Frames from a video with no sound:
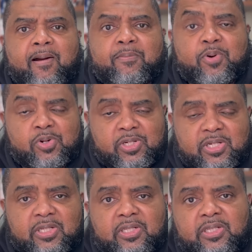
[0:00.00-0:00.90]
bond,
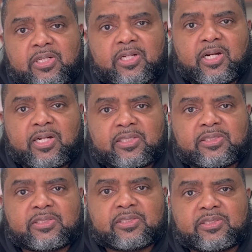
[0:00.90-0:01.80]

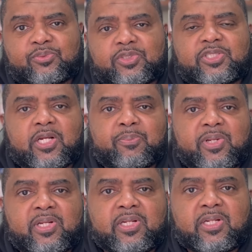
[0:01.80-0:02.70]
and we shall
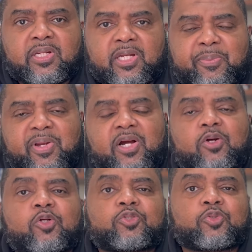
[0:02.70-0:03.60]
be keeping a
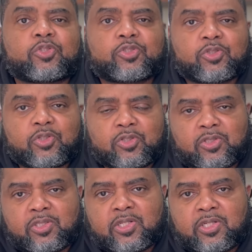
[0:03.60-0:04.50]
close watch
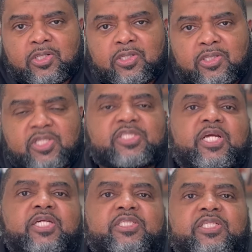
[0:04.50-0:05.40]
on this
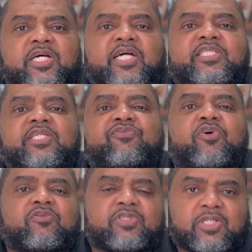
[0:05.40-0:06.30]
case as it
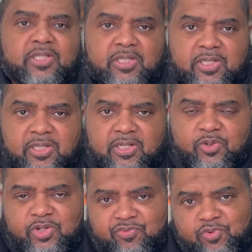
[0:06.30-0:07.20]
evolves.
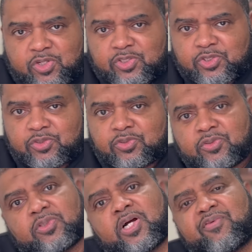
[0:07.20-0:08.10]
Looking forward to
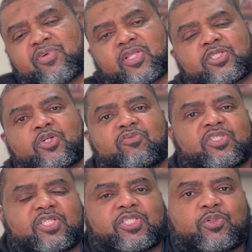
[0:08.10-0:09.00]
having this
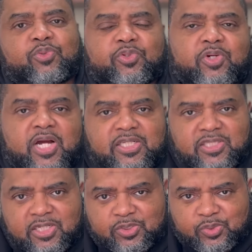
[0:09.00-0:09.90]
conversation with you
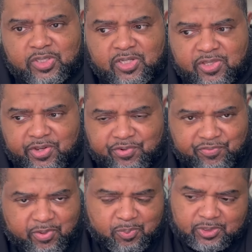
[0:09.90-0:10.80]
guys next week. Thank you
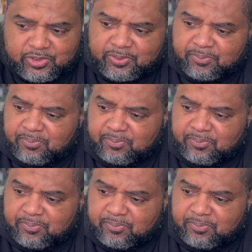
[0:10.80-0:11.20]
very much.